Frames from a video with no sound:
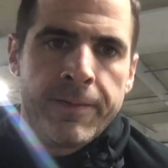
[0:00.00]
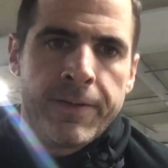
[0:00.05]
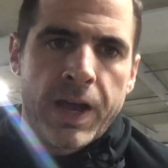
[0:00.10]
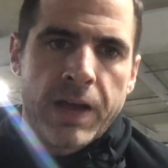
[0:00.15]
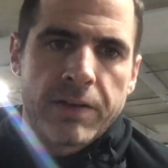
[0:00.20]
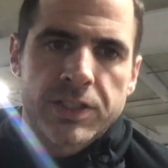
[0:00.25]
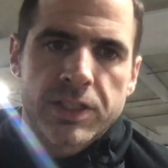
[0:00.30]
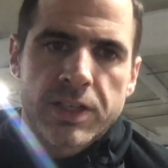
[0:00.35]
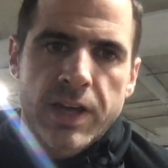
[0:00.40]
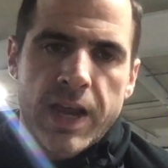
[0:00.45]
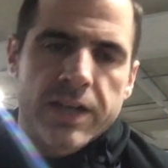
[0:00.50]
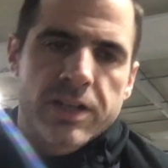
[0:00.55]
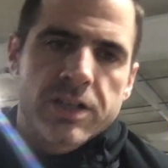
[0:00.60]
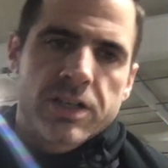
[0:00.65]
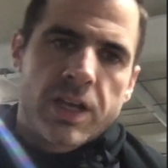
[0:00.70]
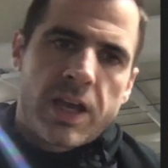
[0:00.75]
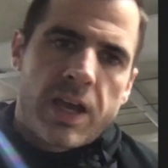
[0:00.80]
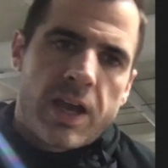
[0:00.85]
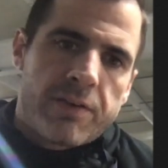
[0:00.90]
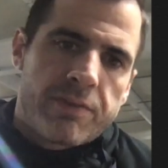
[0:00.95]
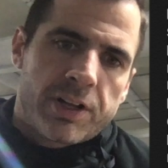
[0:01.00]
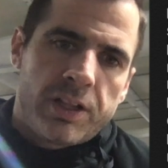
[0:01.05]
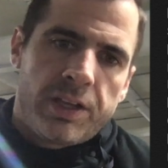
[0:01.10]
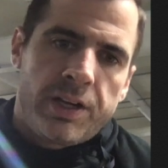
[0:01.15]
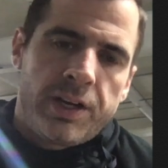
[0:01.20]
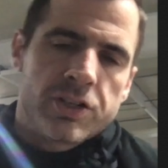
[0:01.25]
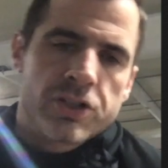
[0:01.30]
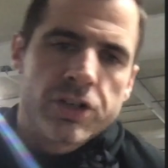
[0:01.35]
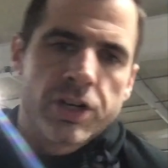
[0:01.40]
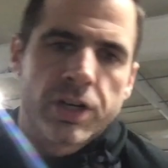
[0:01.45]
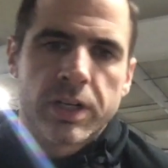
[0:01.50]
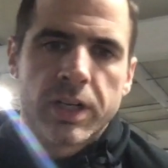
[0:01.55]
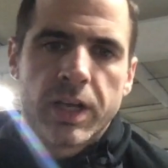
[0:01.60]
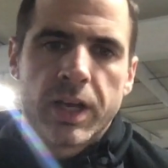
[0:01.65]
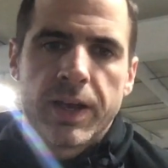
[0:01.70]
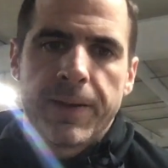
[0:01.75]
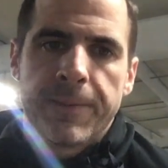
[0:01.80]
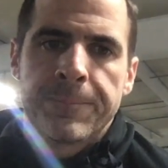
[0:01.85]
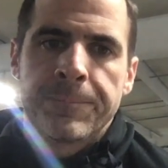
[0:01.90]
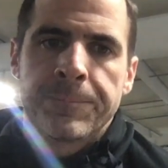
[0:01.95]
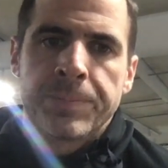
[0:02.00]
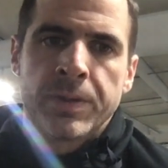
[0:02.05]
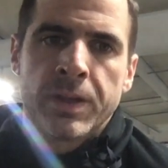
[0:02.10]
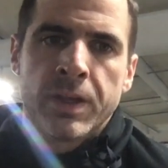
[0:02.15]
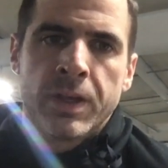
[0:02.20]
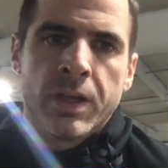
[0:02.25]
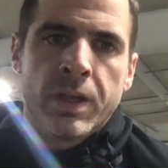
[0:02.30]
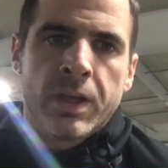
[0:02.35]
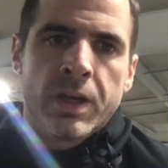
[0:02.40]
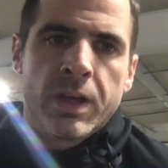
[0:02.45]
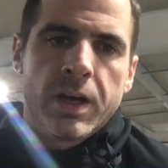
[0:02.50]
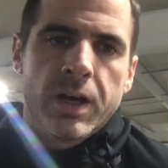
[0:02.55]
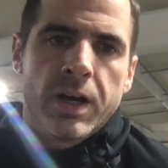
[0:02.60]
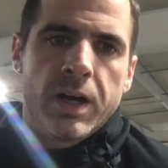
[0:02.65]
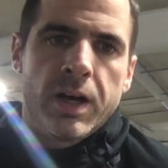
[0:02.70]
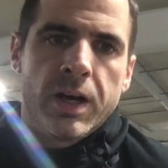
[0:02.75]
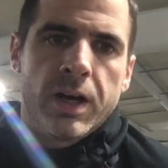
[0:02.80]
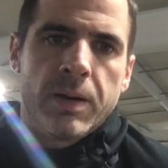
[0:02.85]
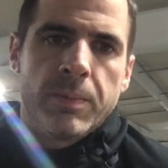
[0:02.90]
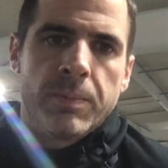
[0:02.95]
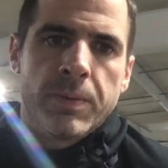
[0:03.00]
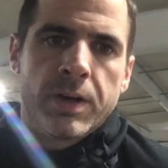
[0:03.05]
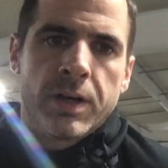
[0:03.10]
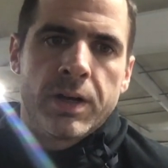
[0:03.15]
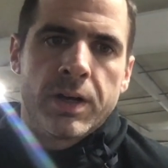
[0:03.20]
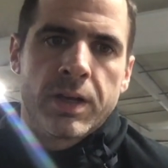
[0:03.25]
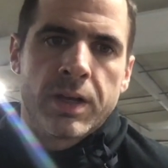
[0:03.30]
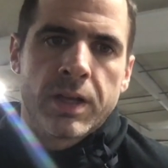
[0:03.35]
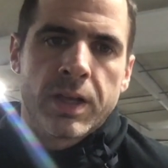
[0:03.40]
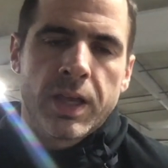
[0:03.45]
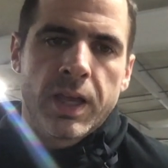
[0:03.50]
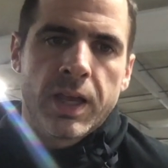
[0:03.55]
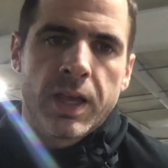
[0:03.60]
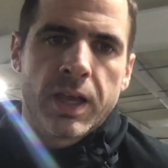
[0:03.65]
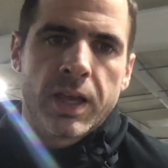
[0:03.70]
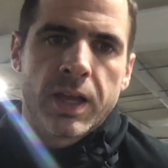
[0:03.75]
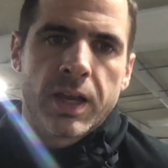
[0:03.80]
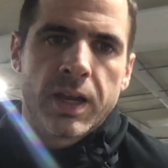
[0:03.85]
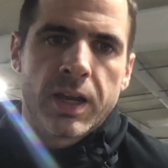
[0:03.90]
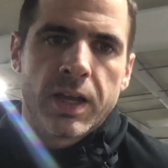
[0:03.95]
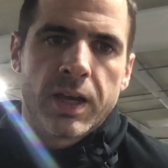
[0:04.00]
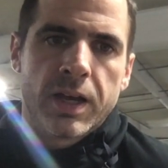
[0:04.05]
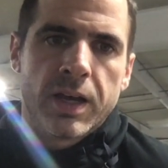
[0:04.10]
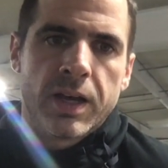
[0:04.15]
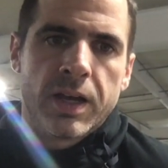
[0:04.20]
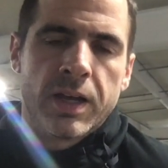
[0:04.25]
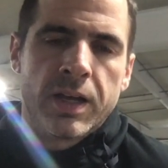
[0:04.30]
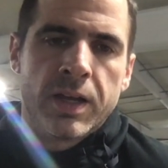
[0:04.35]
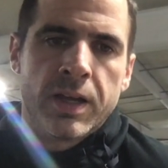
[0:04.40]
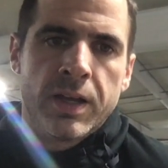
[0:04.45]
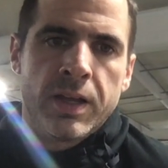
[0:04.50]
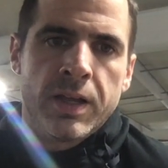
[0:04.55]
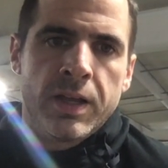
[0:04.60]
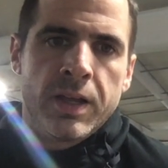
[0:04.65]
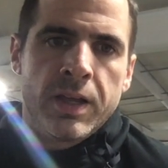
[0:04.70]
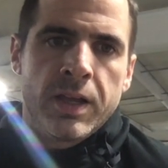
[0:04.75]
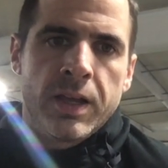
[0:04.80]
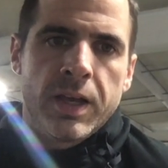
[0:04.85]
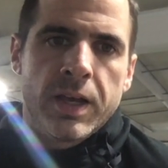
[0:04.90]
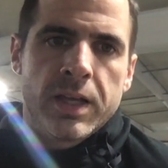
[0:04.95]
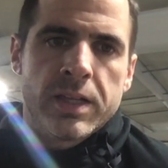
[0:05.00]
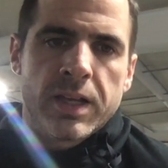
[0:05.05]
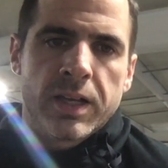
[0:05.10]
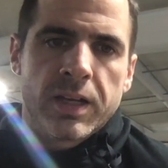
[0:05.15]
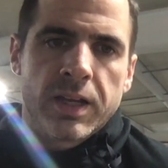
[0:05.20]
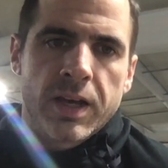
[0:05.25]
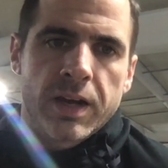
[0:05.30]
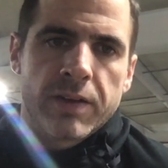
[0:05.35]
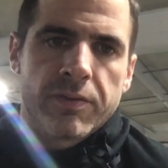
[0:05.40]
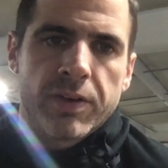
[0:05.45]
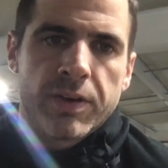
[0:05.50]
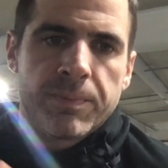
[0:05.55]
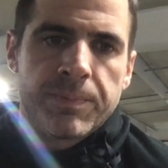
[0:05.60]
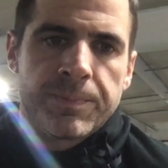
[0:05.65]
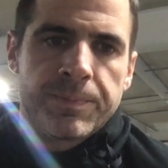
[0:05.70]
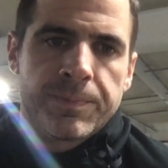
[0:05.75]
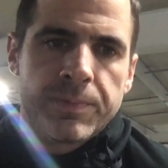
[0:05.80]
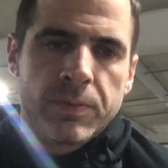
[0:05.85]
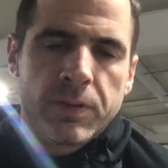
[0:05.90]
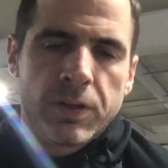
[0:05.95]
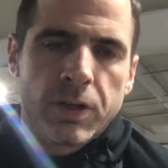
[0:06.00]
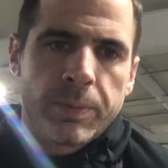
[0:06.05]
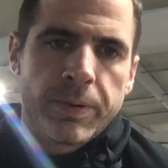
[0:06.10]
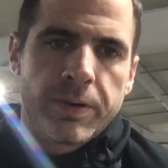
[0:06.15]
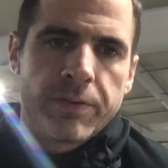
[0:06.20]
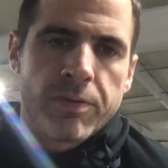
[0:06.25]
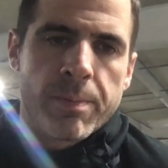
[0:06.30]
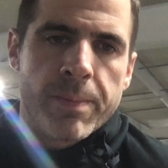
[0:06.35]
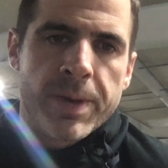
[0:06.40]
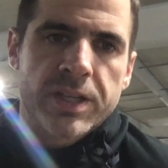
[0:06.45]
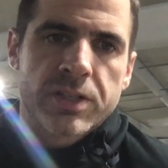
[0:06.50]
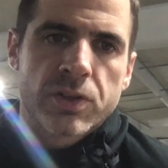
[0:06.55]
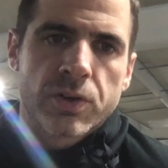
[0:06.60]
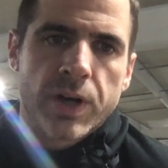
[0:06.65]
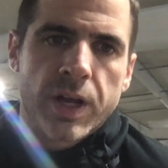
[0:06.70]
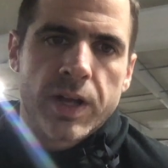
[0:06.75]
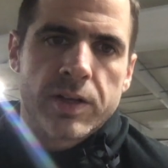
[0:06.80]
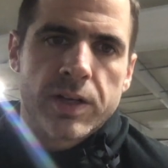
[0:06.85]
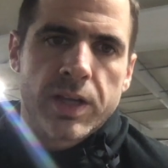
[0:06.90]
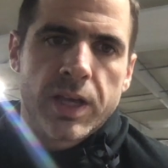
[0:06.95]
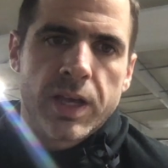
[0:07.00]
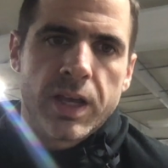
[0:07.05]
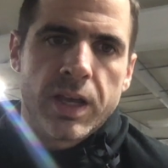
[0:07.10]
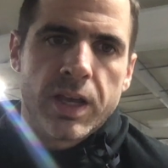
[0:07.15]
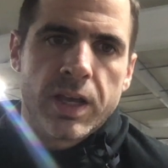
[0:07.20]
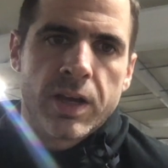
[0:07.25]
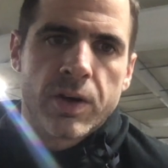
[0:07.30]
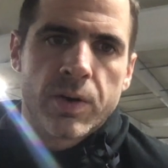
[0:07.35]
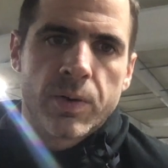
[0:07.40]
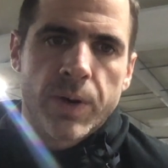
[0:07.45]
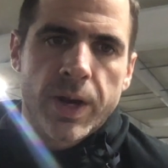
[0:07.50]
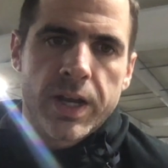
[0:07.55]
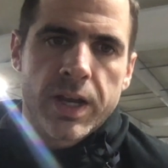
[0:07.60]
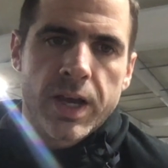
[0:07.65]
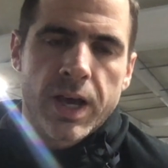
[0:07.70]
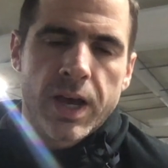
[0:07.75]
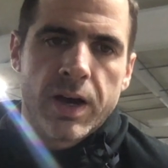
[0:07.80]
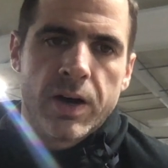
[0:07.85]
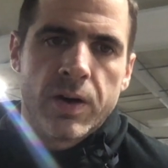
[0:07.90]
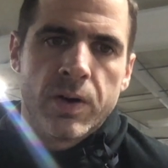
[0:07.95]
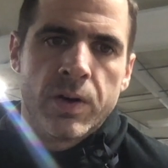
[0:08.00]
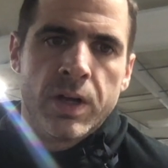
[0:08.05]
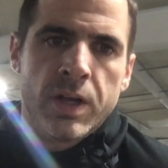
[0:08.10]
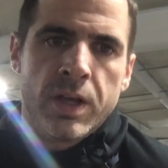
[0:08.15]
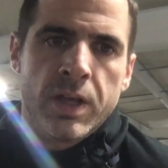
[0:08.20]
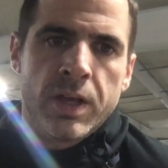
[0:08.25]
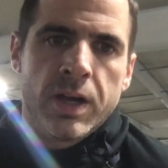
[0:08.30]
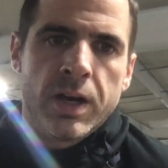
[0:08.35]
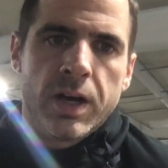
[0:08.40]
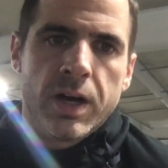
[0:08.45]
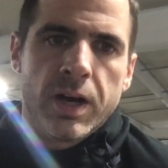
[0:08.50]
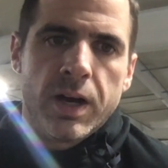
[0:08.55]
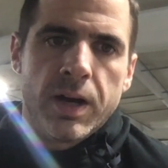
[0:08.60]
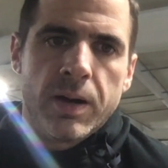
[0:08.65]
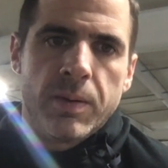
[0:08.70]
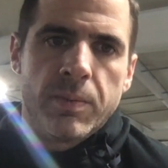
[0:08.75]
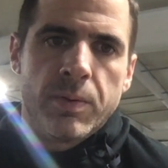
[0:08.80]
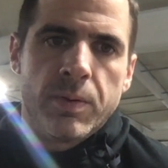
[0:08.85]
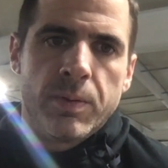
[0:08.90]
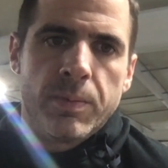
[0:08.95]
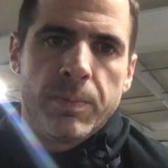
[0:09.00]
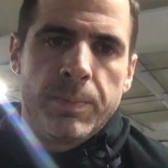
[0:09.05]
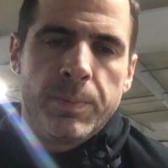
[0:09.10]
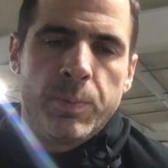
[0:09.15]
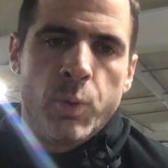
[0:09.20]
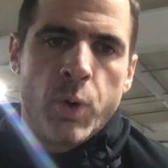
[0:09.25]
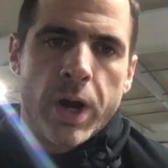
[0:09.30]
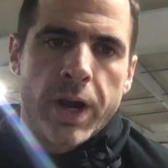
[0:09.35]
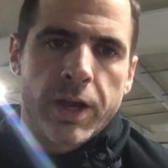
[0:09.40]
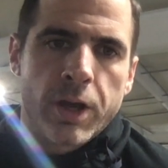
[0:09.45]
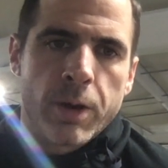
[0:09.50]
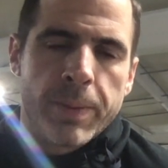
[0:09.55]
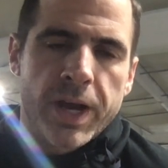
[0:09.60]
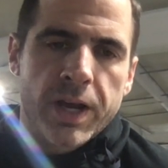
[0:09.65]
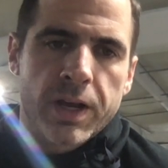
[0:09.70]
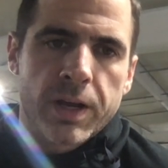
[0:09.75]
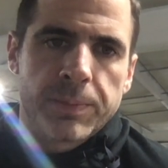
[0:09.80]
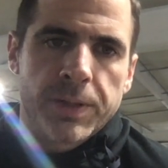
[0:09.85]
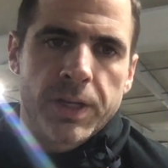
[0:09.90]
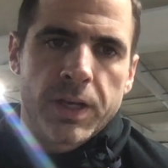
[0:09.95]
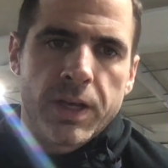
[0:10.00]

I have a snatch day, I have a clean and jerk day, and then kind of a little bit of a mess around day right now, where I go back up to